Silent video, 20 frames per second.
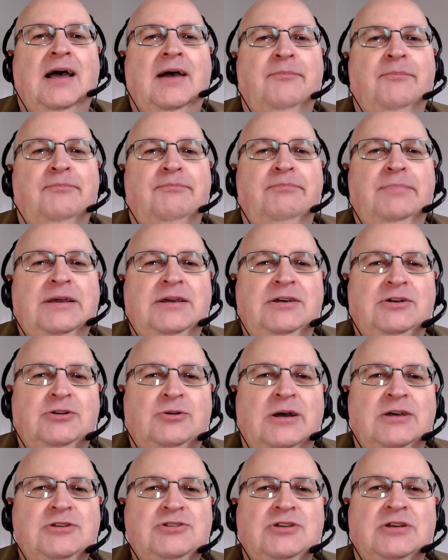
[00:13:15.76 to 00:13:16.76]
Big
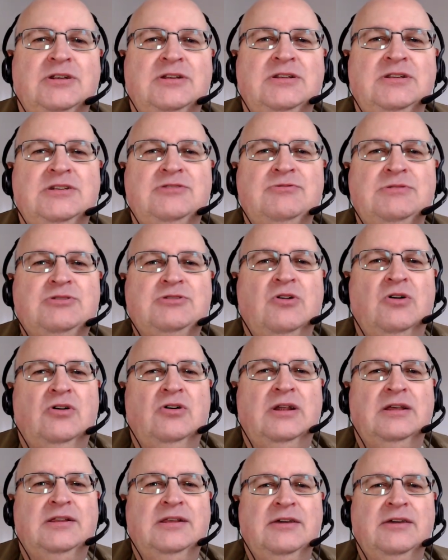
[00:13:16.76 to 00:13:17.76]
question, and this was on,
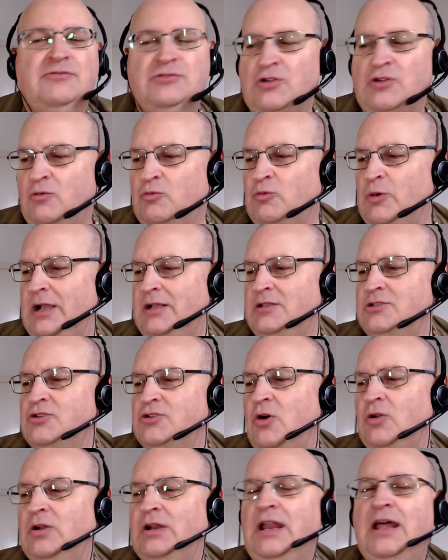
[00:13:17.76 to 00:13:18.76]
I think it was on Wales
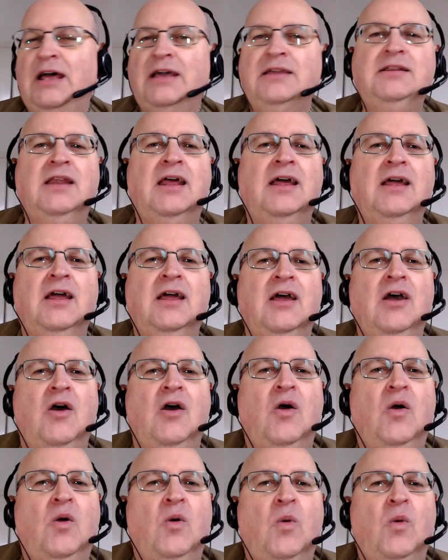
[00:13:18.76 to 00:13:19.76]
Online.
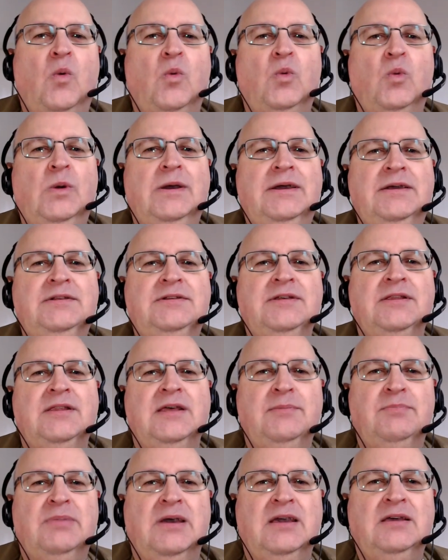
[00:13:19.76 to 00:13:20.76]
Where do they
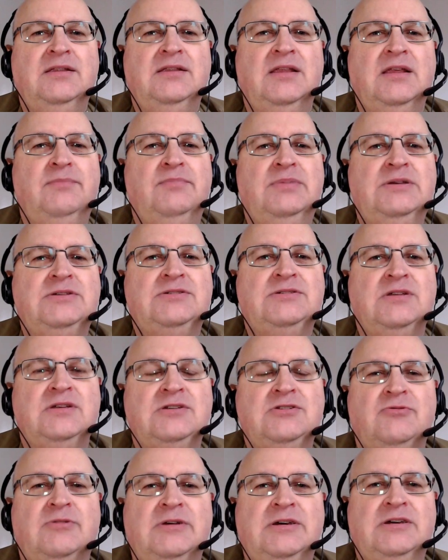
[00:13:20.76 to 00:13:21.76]
pay their business
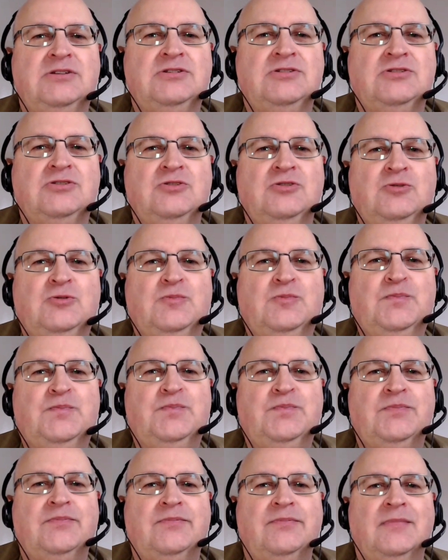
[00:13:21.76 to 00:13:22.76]
rates to?
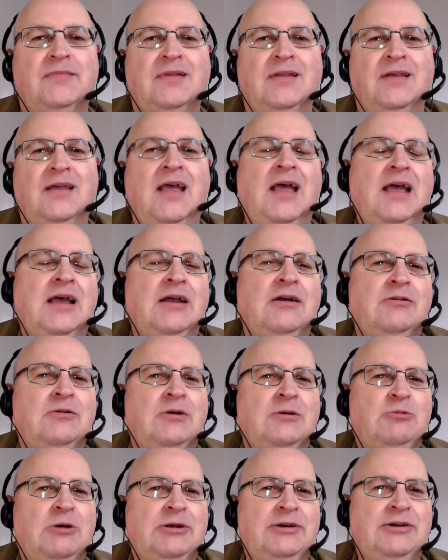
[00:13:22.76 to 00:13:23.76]
I
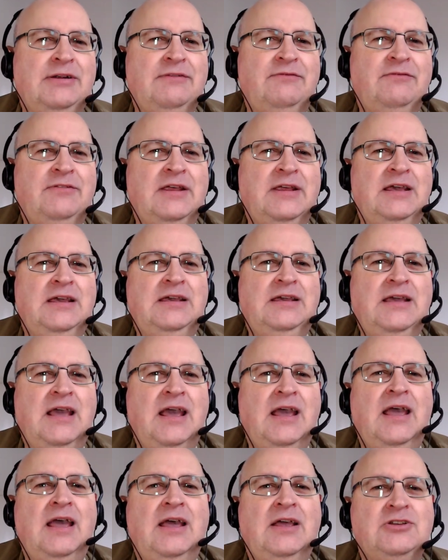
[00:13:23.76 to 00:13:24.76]
wonder if the
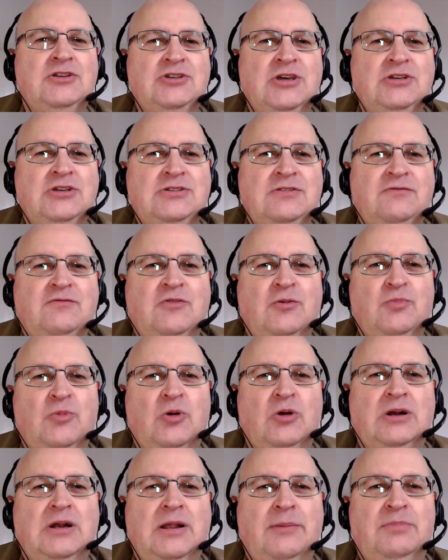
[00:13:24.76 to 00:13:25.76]
Chester Football
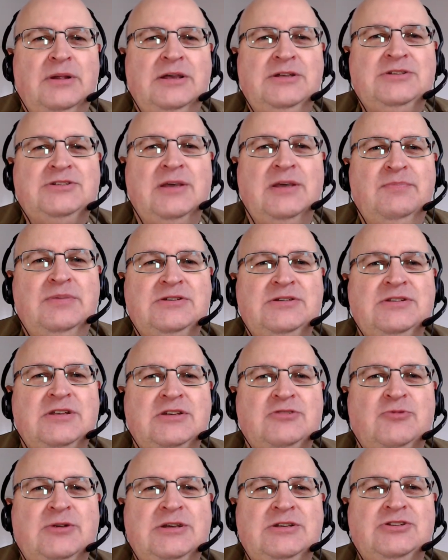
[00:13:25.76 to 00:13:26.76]
Club pays their business
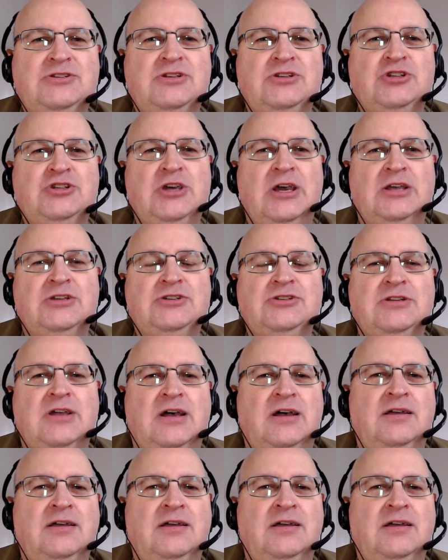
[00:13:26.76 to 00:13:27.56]
rates to Chester.